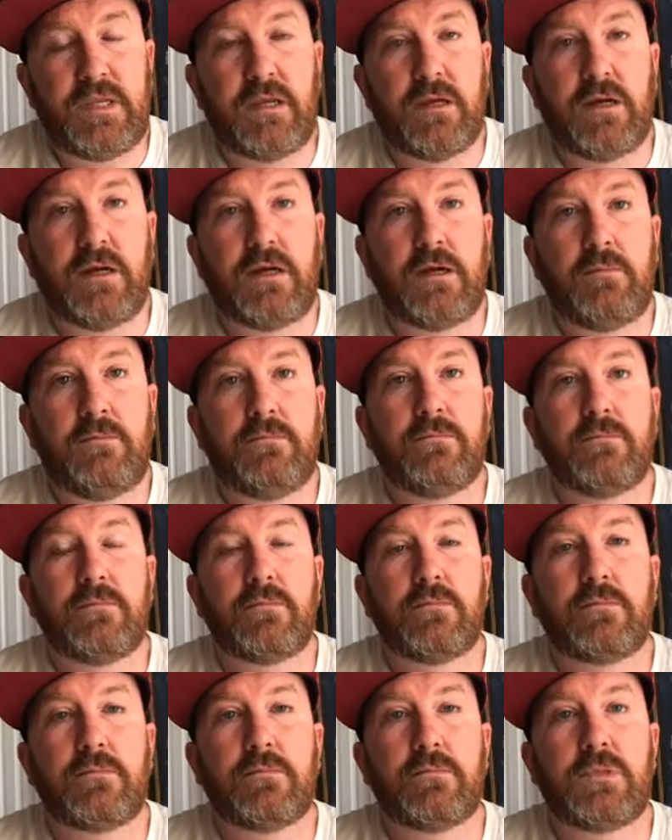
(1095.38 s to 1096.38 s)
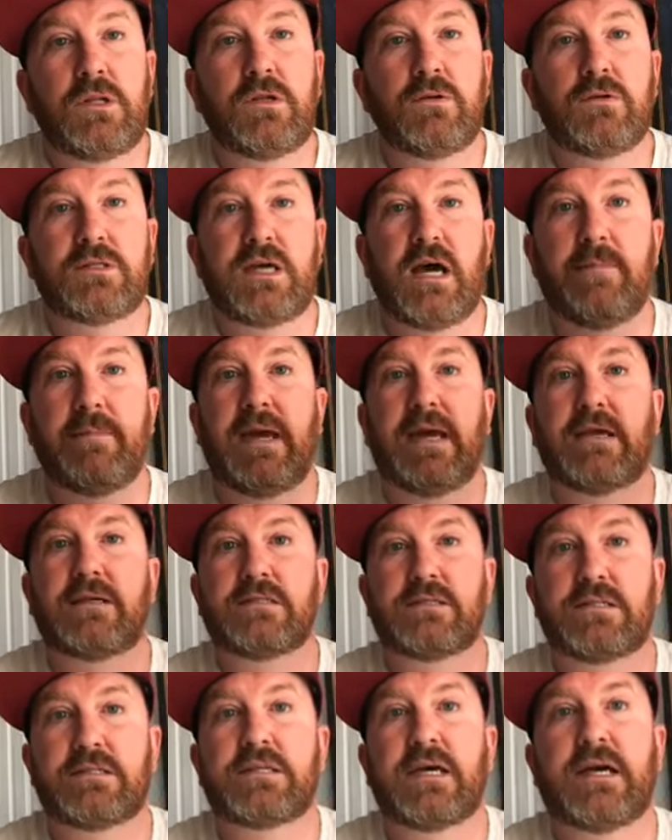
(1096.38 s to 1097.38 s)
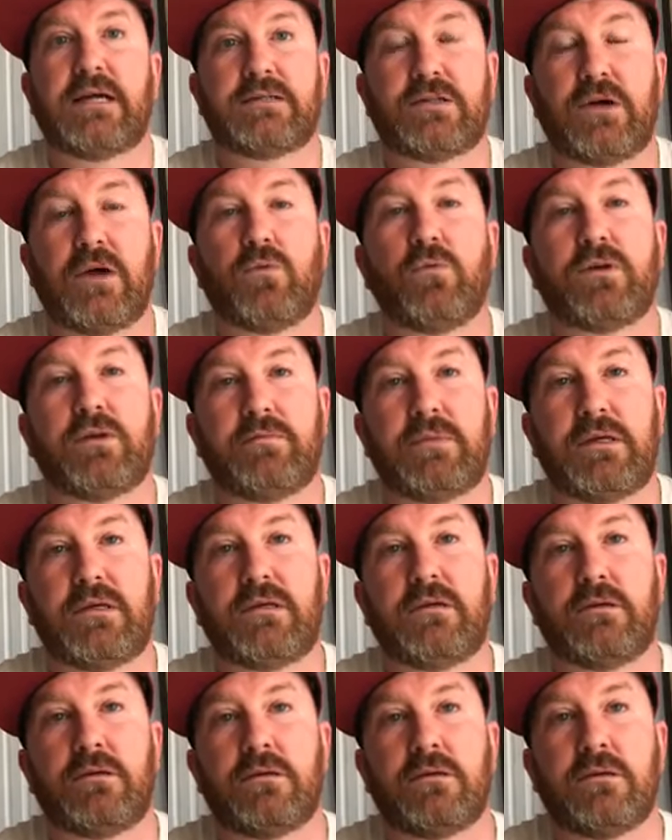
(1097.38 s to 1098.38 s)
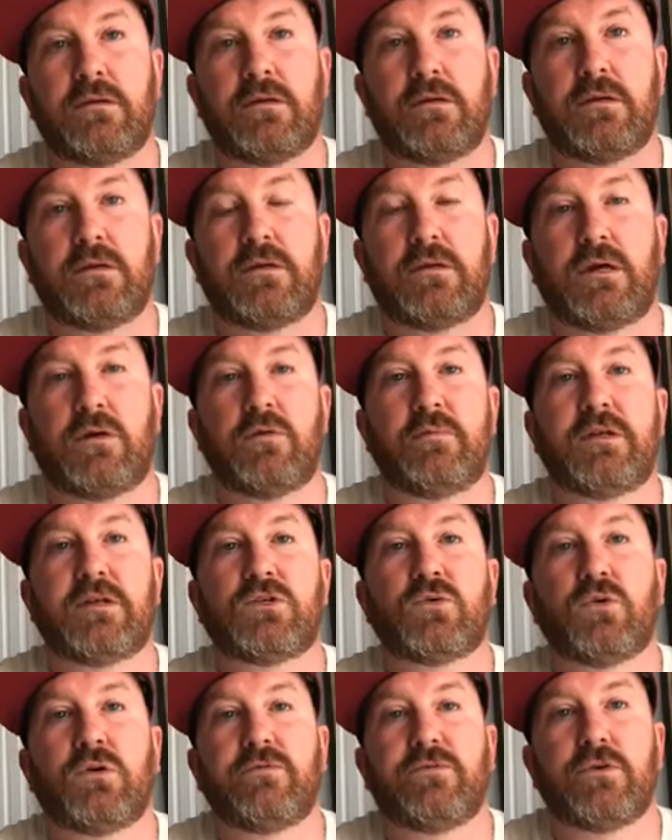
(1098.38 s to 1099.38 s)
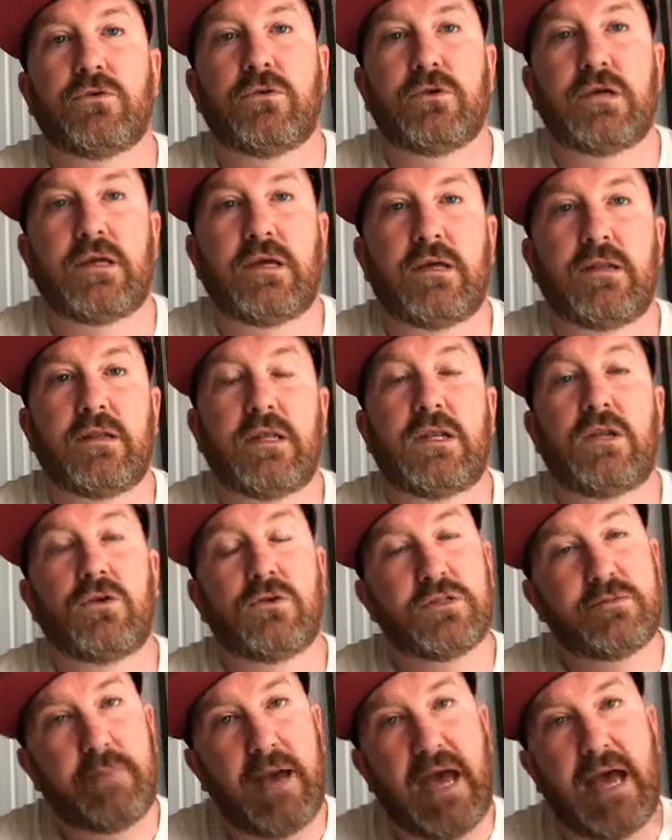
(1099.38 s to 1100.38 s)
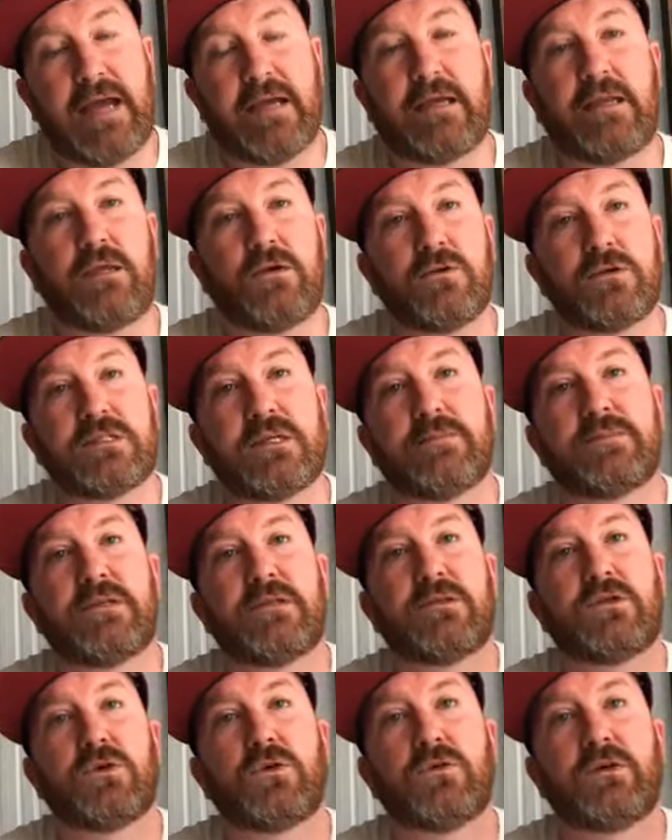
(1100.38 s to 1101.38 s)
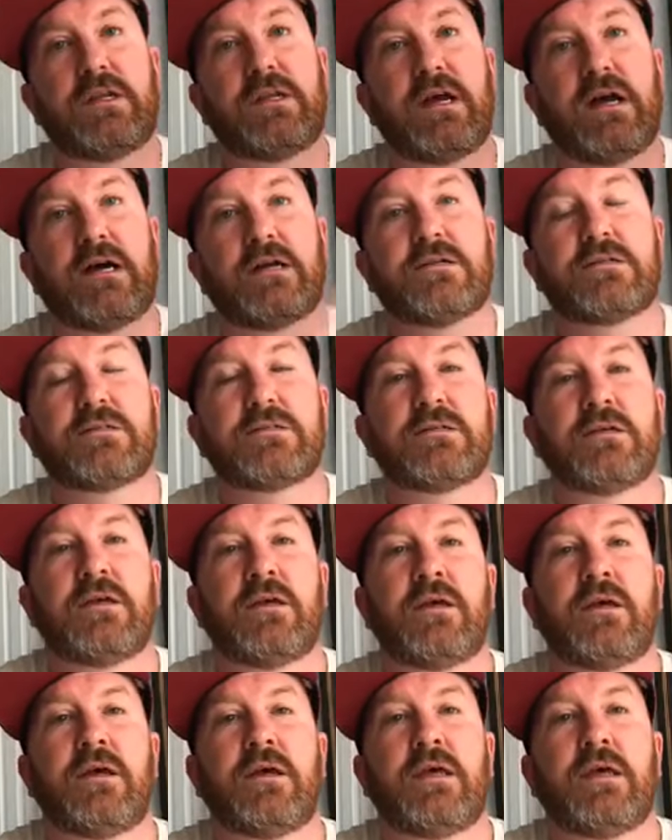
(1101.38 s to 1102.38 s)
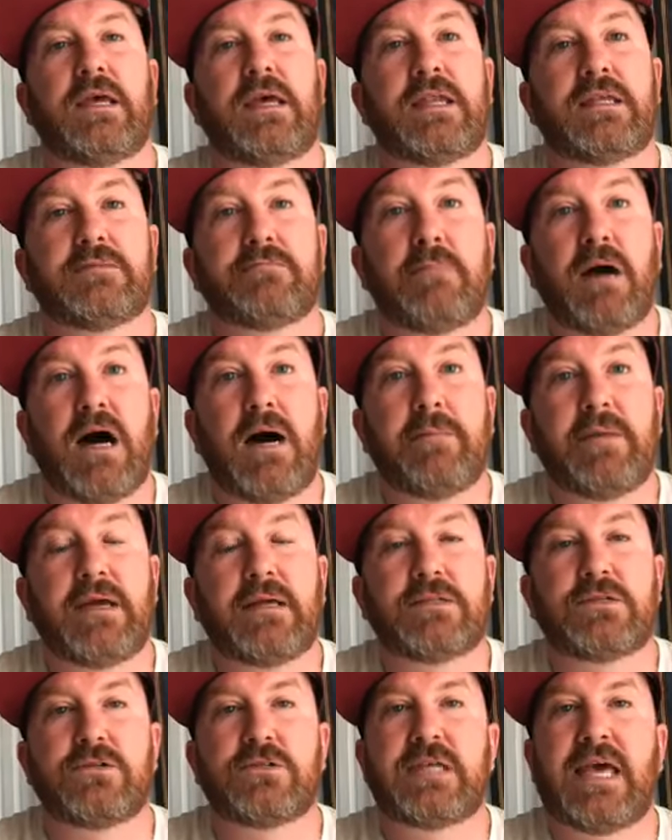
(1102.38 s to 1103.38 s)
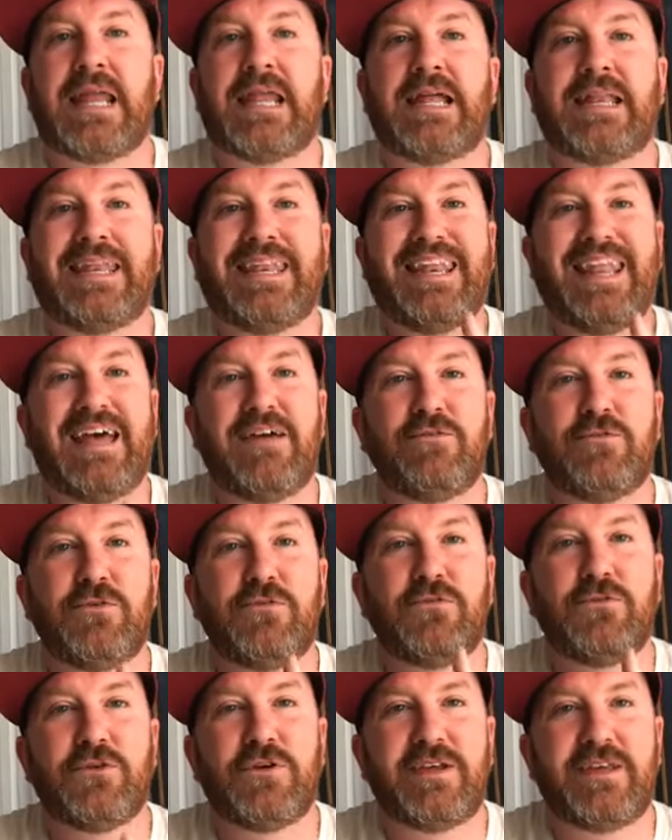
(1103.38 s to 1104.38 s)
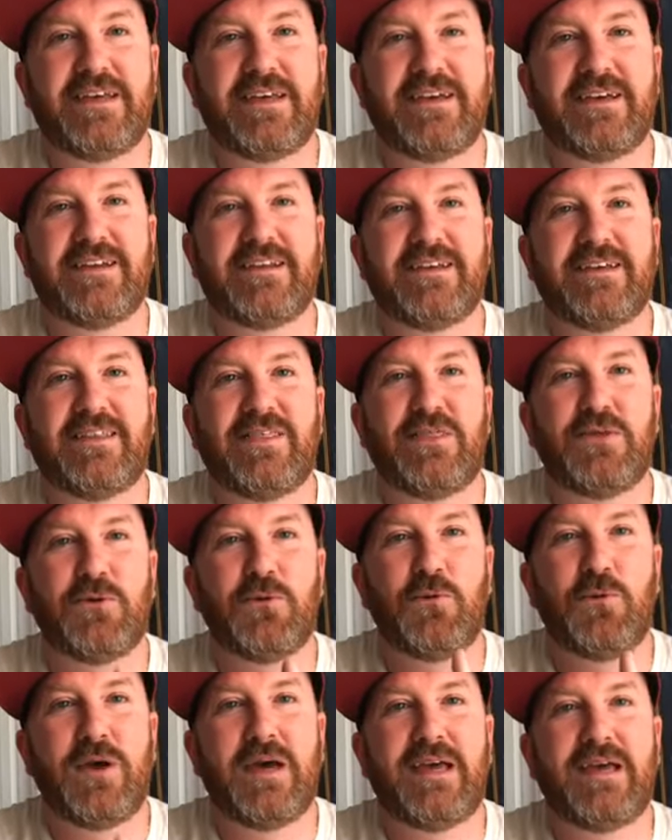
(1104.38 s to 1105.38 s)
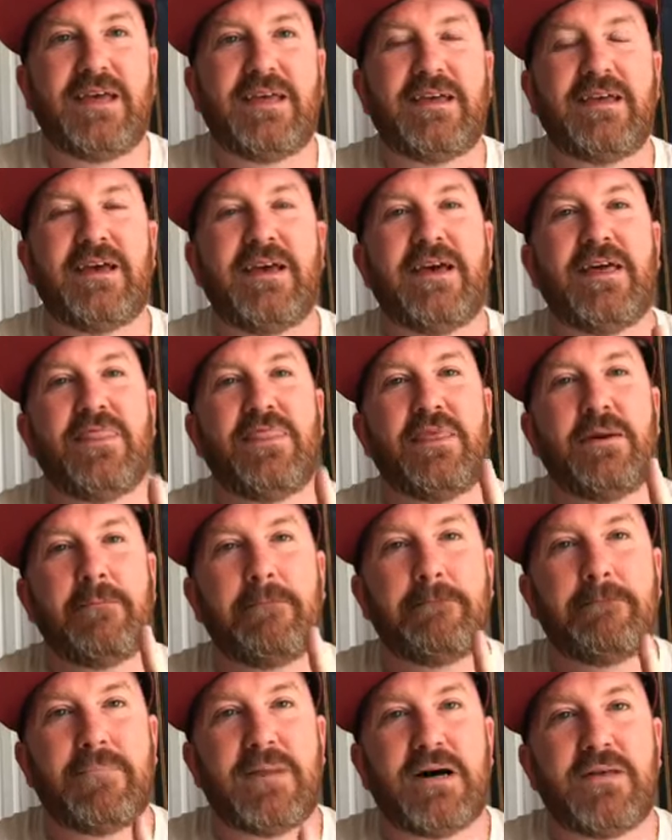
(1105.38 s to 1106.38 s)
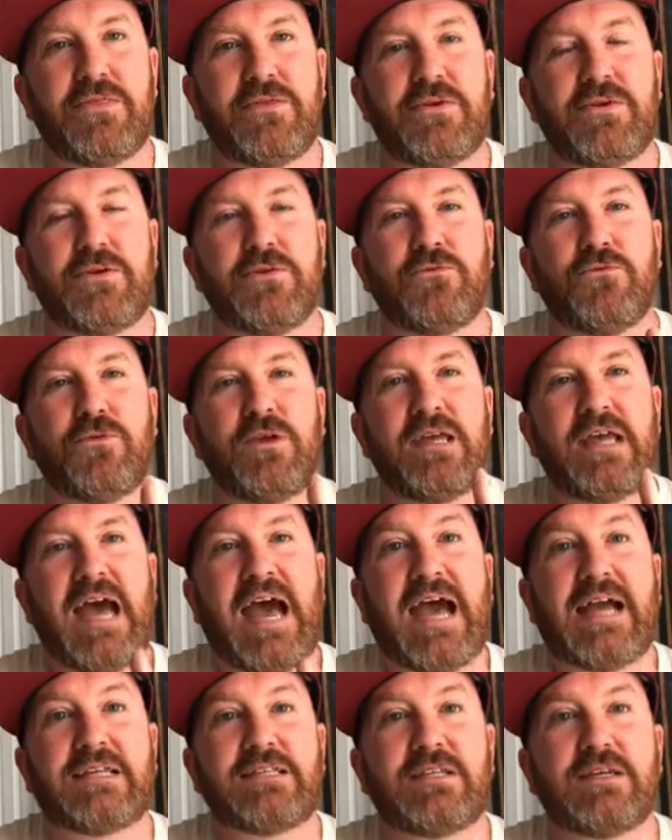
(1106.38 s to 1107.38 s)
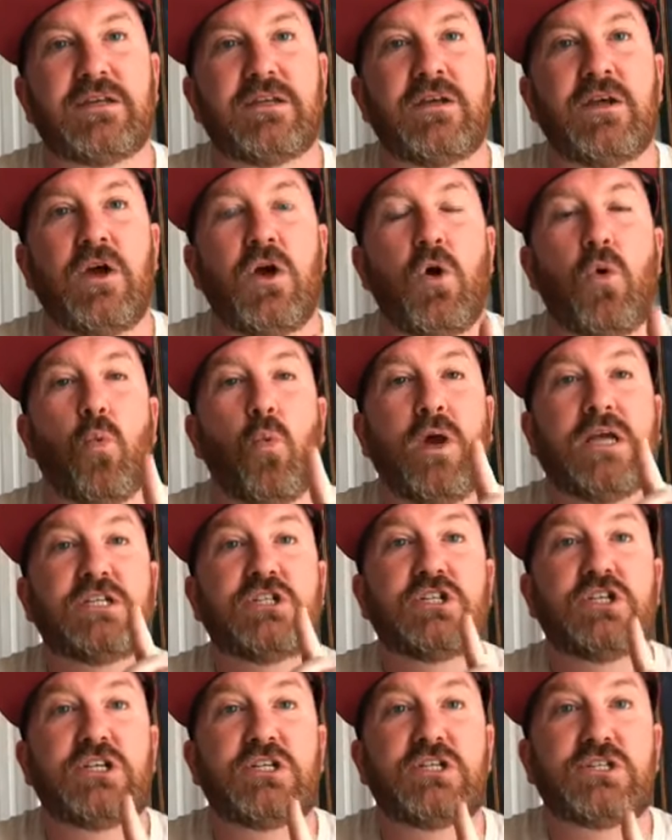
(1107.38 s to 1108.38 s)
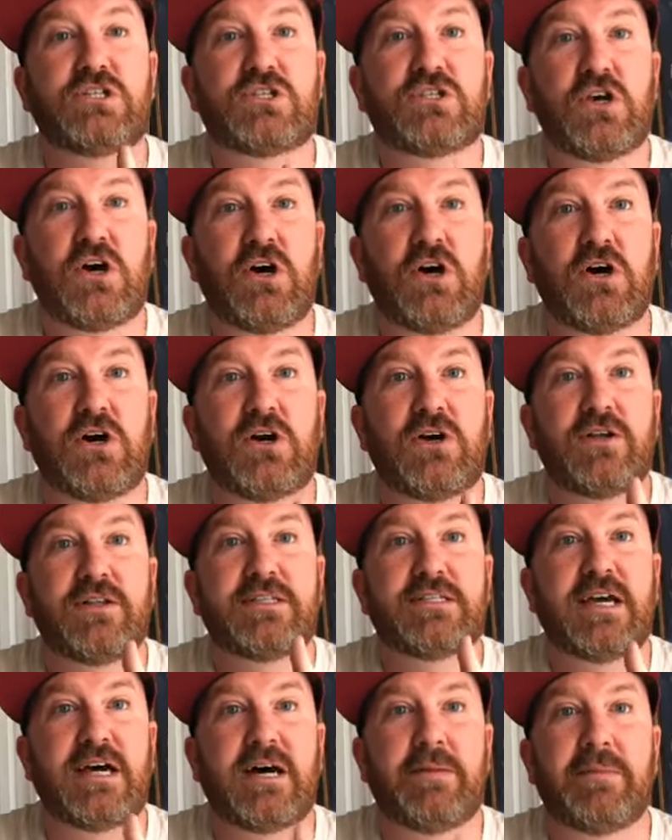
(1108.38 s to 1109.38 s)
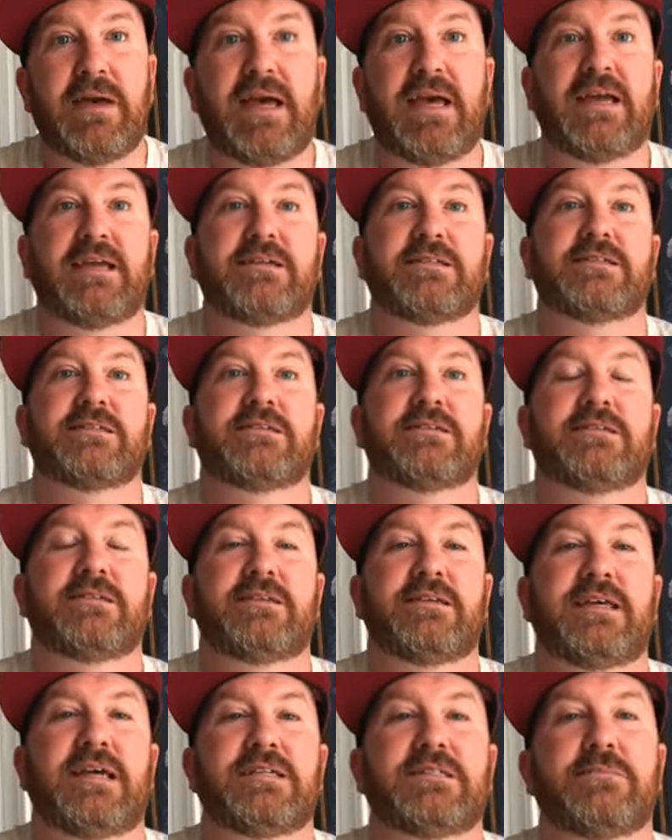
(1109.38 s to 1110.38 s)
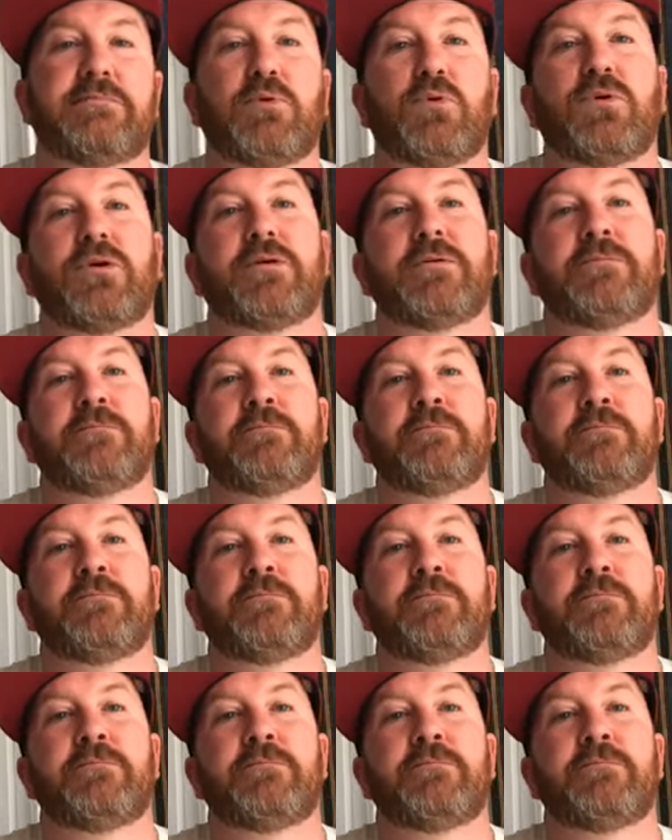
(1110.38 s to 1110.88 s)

Tom Hanks decided, no, I want to be a 12-year-old again. And he goes back, and he goes up to the door, and he knocks, and his mom answers. And I'll never forget the way the mother reacted when she saw Tom Hanks as a boy.